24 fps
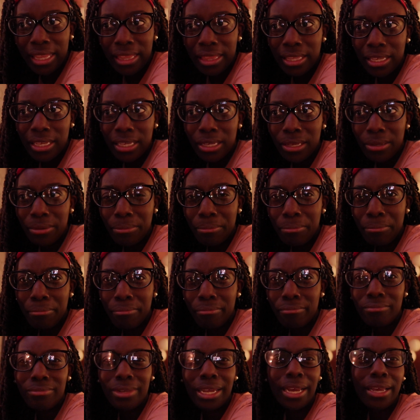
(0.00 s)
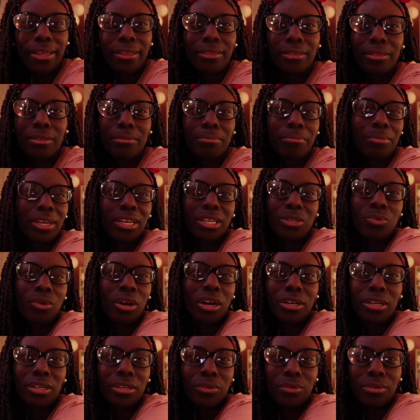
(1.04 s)
the like, because we
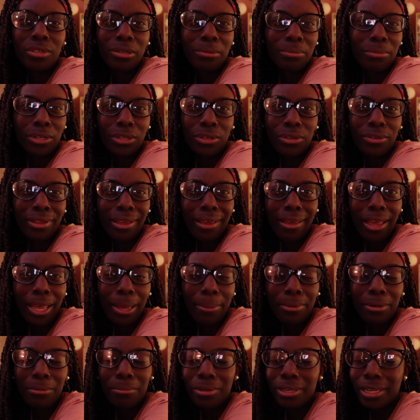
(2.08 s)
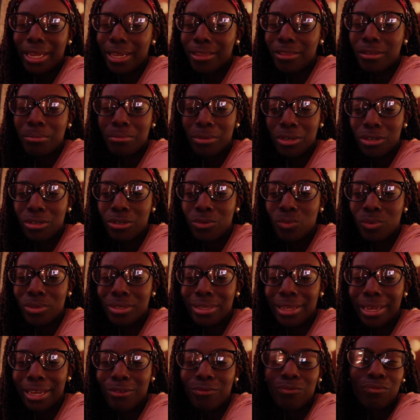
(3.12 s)
already know it's a murder that happened, but like the murder
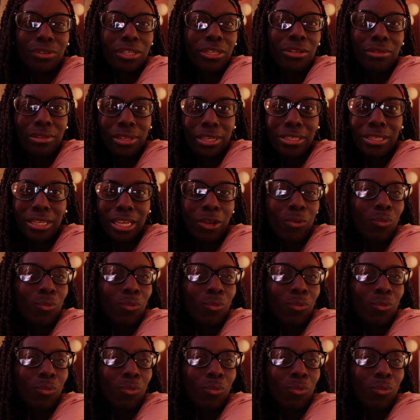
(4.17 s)
was like realistic.